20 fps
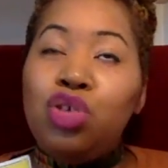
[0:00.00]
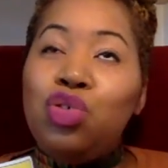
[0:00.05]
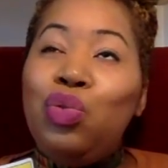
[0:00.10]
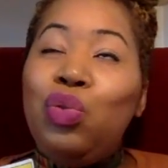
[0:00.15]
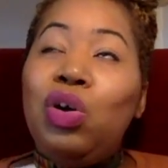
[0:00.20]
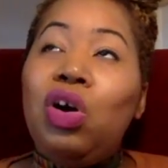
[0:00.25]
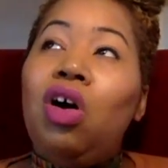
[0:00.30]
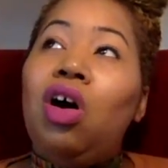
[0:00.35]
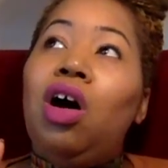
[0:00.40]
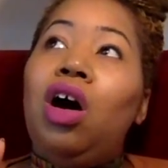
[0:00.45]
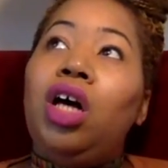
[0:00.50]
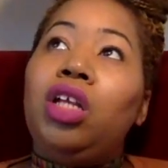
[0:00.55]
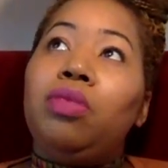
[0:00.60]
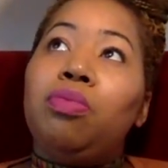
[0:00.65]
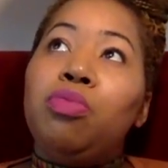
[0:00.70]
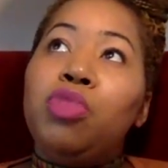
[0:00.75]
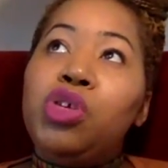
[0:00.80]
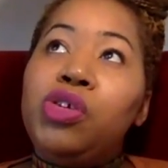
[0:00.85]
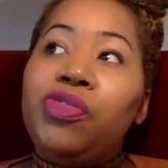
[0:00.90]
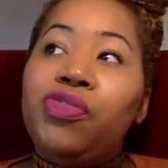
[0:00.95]
You
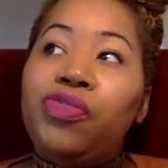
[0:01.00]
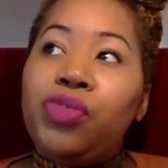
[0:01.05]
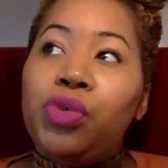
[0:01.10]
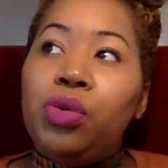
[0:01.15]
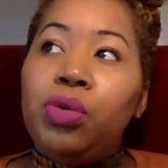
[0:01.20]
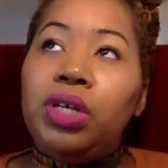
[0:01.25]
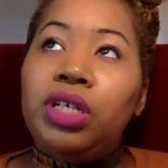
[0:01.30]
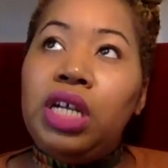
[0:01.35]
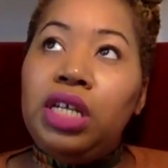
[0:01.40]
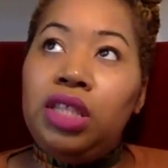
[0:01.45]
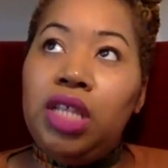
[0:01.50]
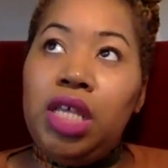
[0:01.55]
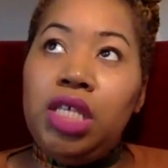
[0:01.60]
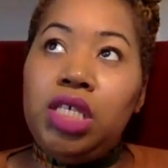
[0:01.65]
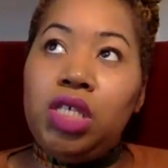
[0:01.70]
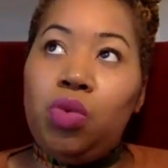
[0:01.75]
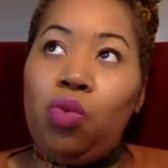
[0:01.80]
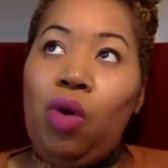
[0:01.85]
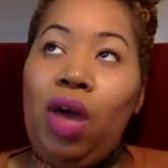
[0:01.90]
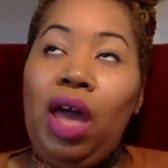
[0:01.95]
can't move forward in
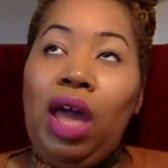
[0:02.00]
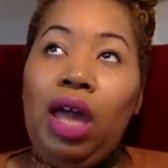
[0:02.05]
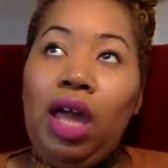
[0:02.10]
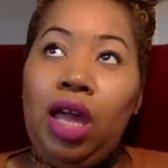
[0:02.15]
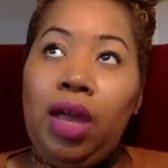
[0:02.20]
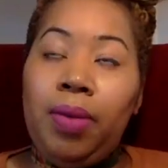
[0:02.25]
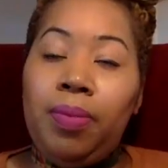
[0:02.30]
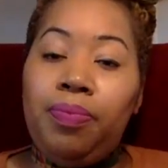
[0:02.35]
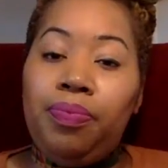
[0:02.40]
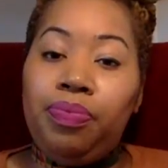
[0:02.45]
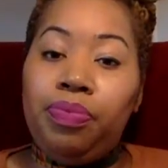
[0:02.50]
this way.